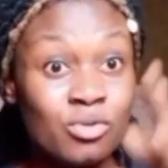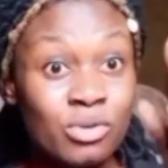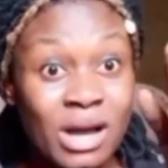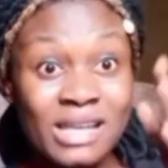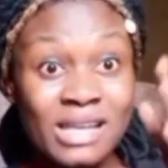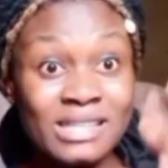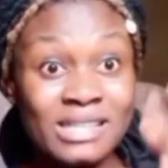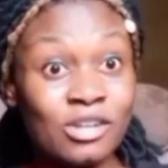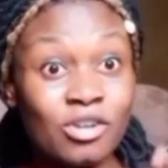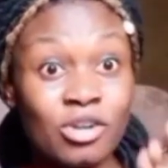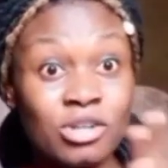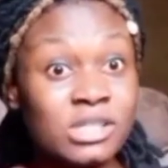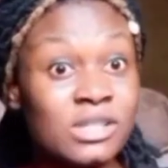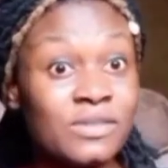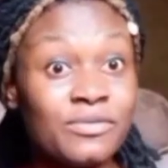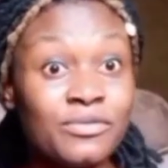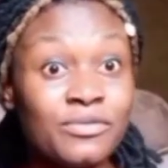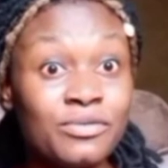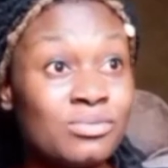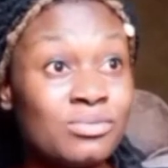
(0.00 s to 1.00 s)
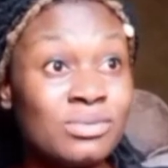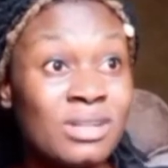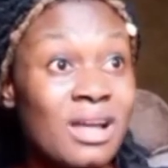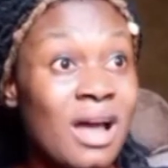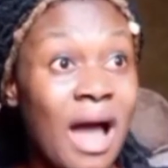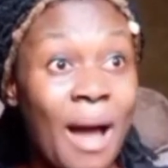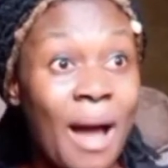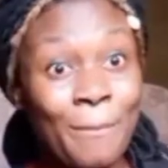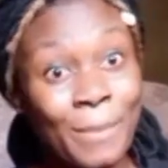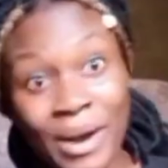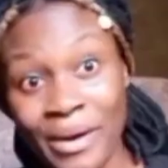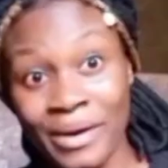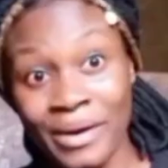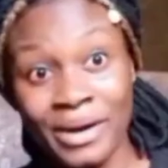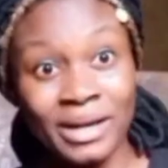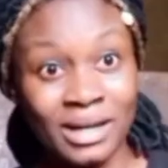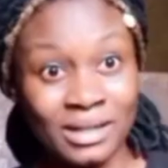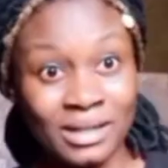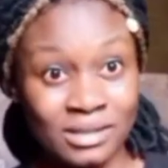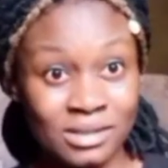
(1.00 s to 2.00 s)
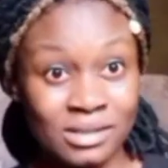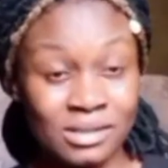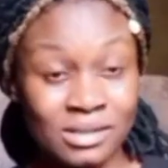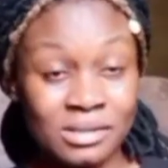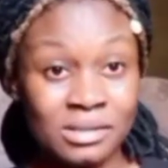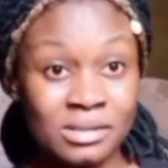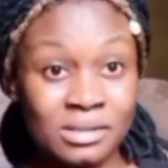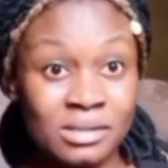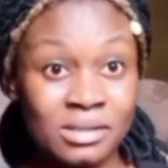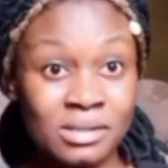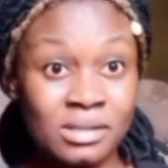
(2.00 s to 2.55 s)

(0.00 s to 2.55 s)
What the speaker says: you guys are not even Americans.